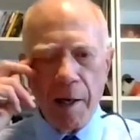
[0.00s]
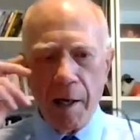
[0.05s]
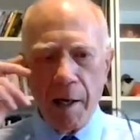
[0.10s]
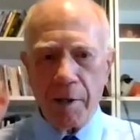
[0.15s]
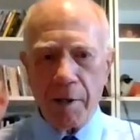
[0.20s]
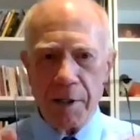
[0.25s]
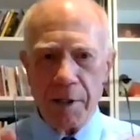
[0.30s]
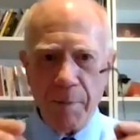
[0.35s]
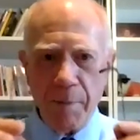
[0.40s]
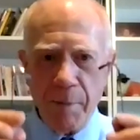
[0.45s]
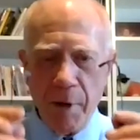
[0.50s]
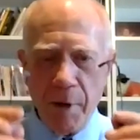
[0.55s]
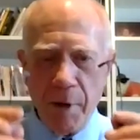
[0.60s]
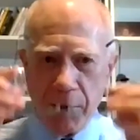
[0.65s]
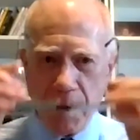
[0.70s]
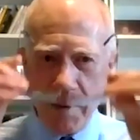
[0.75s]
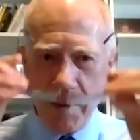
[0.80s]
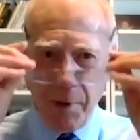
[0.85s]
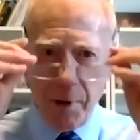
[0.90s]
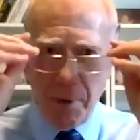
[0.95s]
You see,
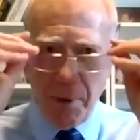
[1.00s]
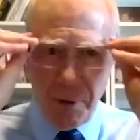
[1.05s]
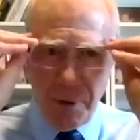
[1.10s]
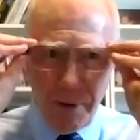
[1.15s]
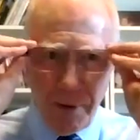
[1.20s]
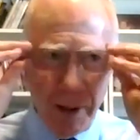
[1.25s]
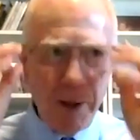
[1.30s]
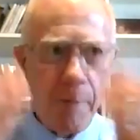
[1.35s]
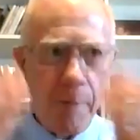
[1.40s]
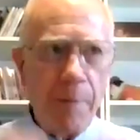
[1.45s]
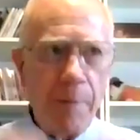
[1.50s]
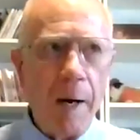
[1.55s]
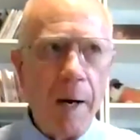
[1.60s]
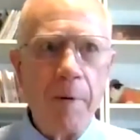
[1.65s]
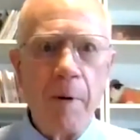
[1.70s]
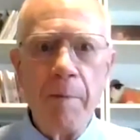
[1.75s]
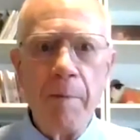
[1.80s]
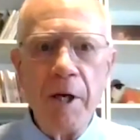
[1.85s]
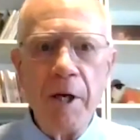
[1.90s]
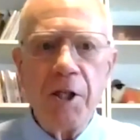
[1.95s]
most of them don't even have the
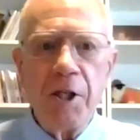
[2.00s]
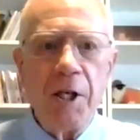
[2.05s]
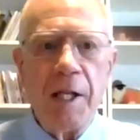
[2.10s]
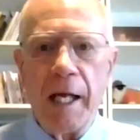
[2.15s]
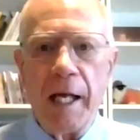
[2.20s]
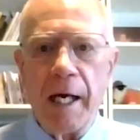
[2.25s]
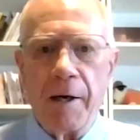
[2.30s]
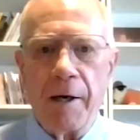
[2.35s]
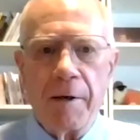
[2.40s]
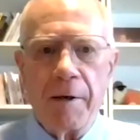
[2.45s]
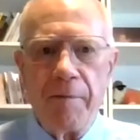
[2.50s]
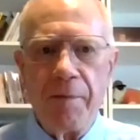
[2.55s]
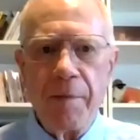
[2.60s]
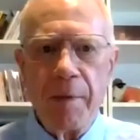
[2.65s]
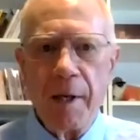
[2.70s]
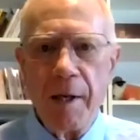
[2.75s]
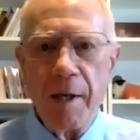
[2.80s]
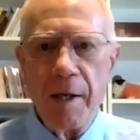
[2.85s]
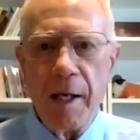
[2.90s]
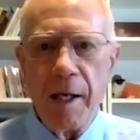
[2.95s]
proper mission there.
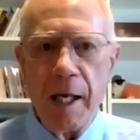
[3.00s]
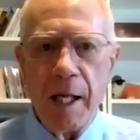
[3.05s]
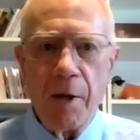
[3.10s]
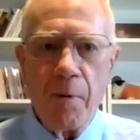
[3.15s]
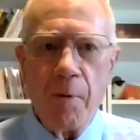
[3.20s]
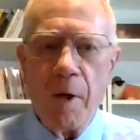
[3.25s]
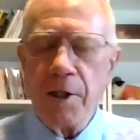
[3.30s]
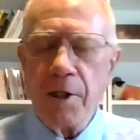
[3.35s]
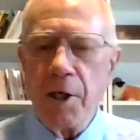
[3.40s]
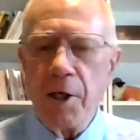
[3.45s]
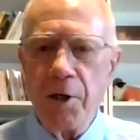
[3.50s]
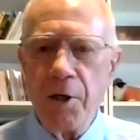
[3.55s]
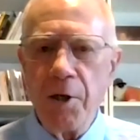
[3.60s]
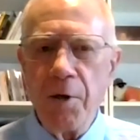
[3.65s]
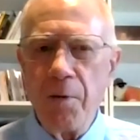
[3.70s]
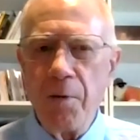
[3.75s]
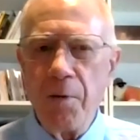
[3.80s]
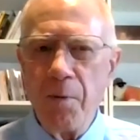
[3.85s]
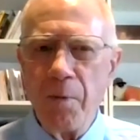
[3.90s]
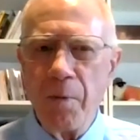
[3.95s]
And the ones that
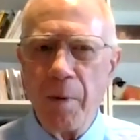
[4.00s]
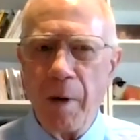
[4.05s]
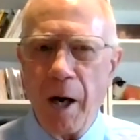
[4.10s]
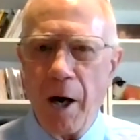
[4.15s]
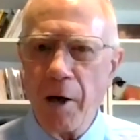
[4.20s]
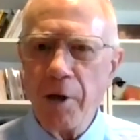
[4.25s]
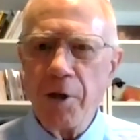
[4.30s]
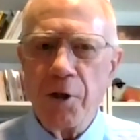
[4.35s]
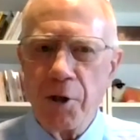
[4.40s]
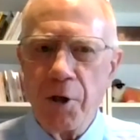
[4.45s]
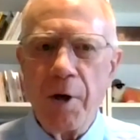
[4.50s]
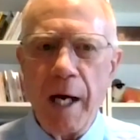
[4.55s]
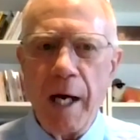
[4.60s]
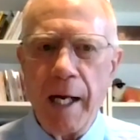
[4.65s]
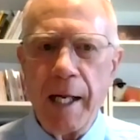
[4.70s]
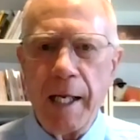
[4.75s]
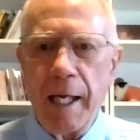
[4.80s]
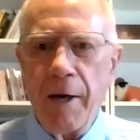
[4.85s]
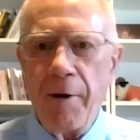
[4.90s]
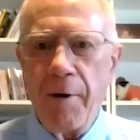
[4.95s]
do aren't sure how
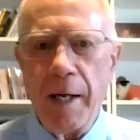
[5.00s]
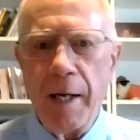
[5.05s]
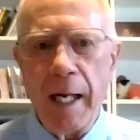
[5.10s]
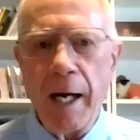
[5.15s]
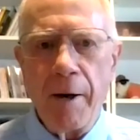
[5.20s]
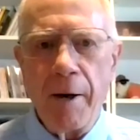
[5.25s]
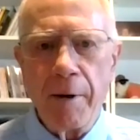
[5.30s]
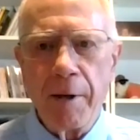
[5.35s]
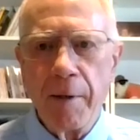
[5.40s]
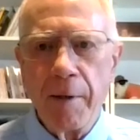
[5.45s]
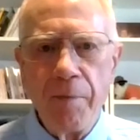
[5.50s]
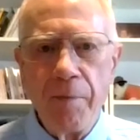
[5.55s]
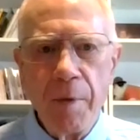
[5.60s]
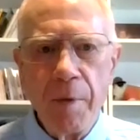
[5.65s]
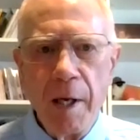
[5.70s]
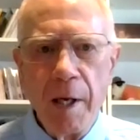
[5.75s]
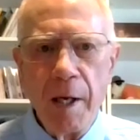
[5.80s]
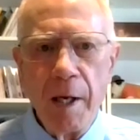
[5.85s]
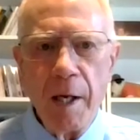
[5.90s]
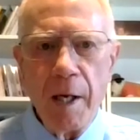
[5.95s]
to carry it out.
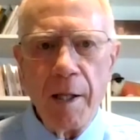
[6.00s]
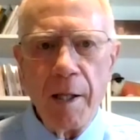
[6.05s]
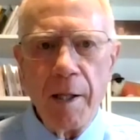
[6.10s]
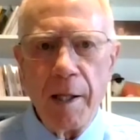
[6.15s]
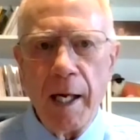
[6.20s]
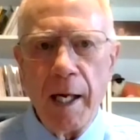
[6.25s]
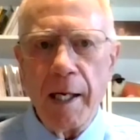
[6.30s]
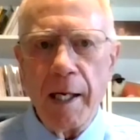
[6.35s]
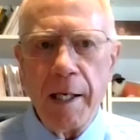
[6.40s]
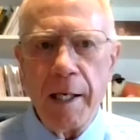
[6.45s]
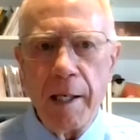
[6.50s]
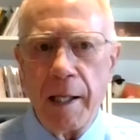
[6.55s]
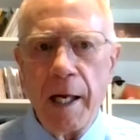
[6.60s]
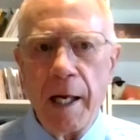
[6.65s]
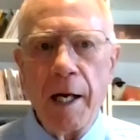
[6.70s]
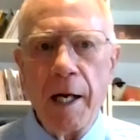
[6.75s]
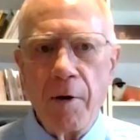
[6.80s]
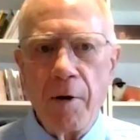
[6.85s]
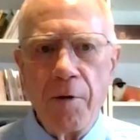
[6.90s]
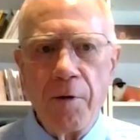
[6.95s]

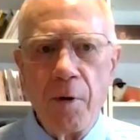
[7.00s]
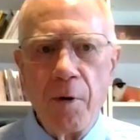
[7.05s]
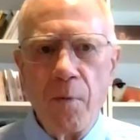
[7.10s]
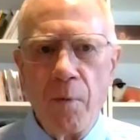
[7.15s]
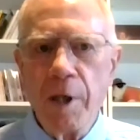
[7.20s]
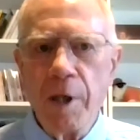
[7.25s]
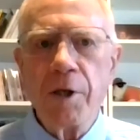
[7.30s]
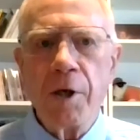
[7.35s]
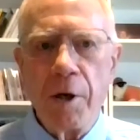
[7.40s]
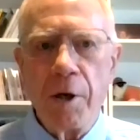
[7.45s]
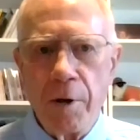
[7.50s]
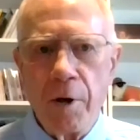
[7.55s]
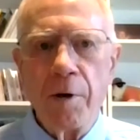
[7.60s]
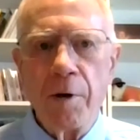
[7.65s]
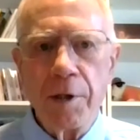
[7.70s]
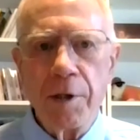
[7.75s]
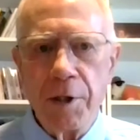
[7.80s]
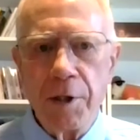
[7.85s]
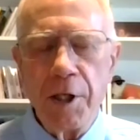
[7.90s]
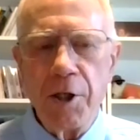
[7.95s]
Then I go through, what's our
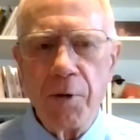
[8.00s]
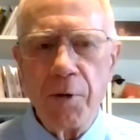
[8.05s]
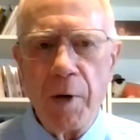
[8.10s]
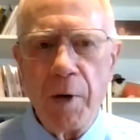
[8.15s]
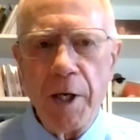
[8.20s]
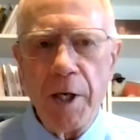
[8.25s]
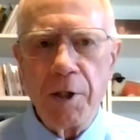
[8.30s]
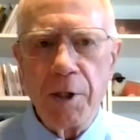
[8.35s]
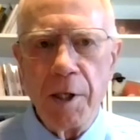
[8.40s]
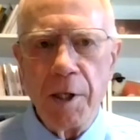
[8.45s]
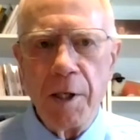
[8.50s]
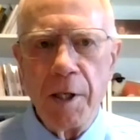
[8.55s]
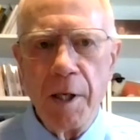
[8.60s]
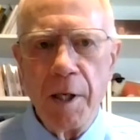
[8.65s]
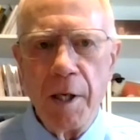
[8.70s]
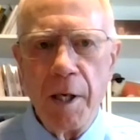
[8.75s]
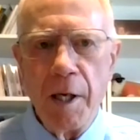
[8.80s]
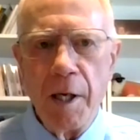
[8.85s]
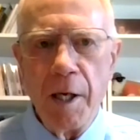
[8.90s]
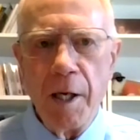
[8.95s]
current situation?
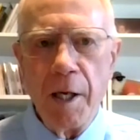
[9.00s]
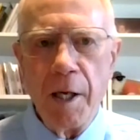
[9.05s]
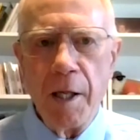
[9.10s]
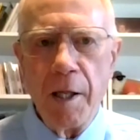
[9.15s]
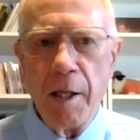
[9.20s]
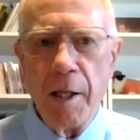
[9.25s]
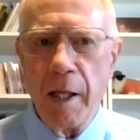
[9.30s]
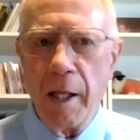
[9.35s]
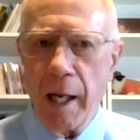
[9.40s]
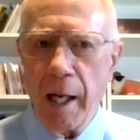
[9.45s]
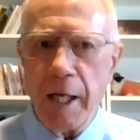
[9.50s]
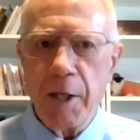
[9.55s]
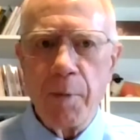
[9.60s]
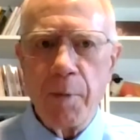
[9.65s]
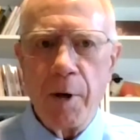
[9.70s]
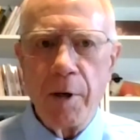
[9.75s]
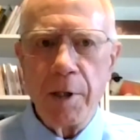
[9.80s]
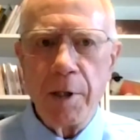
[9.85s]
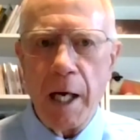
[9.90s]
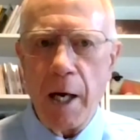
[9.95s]
Then the last
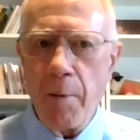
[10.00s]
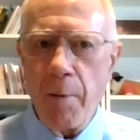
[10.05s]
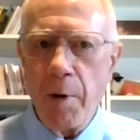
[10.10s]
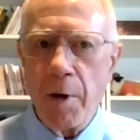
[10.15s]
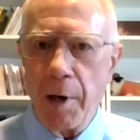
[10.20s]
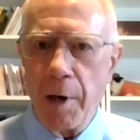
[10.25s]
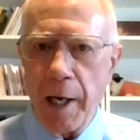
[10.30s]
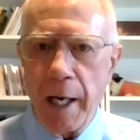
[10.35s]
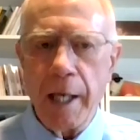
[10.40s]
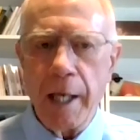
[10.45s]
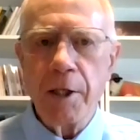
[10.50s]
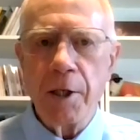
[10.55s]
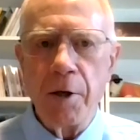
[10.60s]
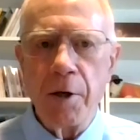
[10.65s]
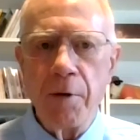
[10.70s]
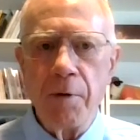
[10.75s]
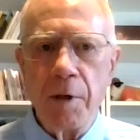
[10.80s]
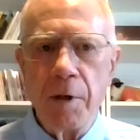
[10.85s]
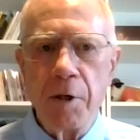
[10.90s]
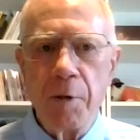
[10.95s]
part is, how are we going to
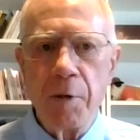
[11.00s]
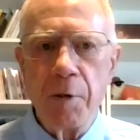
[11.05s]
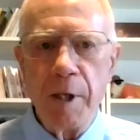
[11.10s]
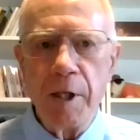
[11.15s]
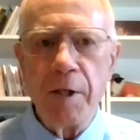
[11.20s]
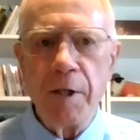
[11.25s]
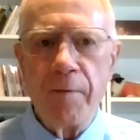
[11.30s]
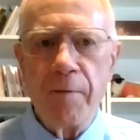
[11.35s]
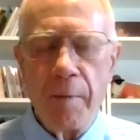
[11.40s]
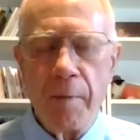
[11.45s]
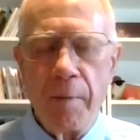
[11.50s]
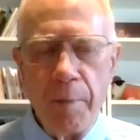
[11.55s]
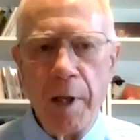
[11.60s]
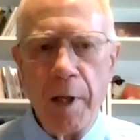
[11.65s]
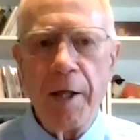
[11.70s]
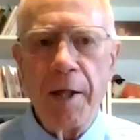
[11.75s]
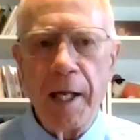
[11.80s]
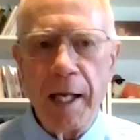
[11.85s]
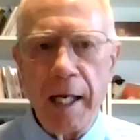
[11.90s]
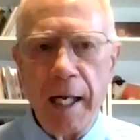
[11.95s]
execute this mission from
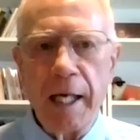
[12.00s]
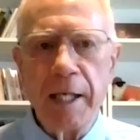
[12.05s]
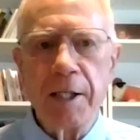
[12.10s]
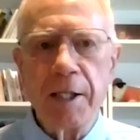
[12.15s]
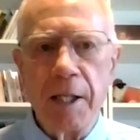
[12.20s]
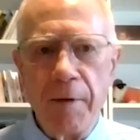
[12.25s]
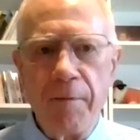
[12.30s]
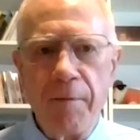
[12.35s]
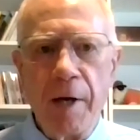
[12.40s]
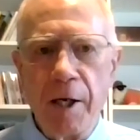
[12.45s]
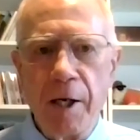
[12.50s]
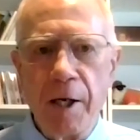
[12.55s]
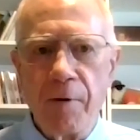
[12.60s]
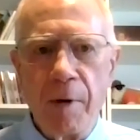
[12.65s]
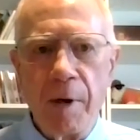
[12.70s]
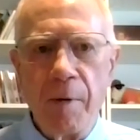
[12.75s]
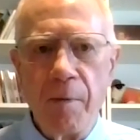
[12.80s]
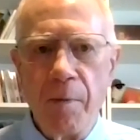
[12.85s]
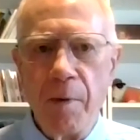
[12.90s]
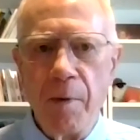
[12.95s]
nothing less than
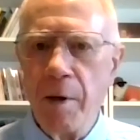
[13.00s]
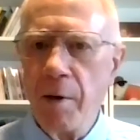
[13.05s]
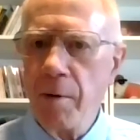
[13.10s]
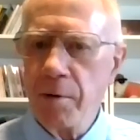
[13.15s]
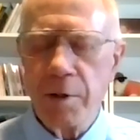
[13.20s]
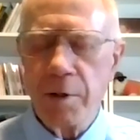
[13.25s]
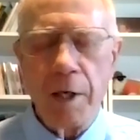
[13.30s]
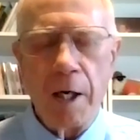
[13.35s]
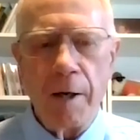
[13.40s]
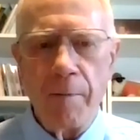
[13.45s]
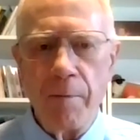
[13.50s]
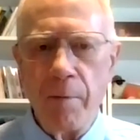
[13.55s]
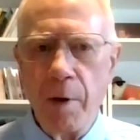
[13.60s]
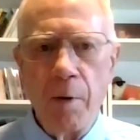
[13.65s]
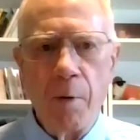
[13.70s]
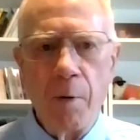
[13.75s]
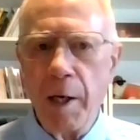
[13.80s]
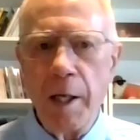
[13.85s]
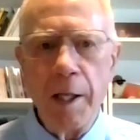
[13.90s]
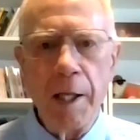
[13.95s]
victory? We don't
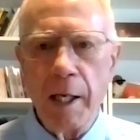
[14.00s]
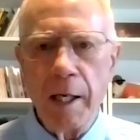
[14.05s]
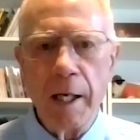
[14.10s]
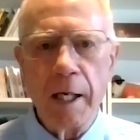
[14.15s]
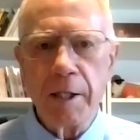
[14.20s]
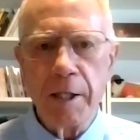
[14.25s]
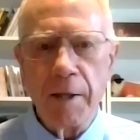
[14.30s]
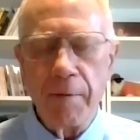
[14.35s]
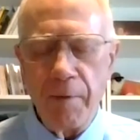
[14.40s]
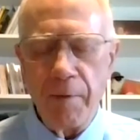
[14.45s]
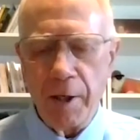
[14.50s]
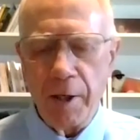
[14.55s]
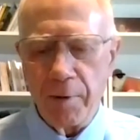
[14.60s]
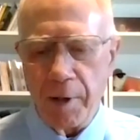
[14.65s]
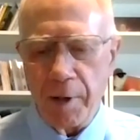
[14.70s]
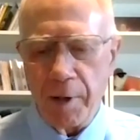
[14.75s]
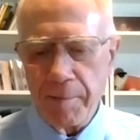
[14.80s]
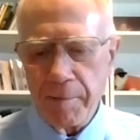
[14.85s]
want anything less than victory.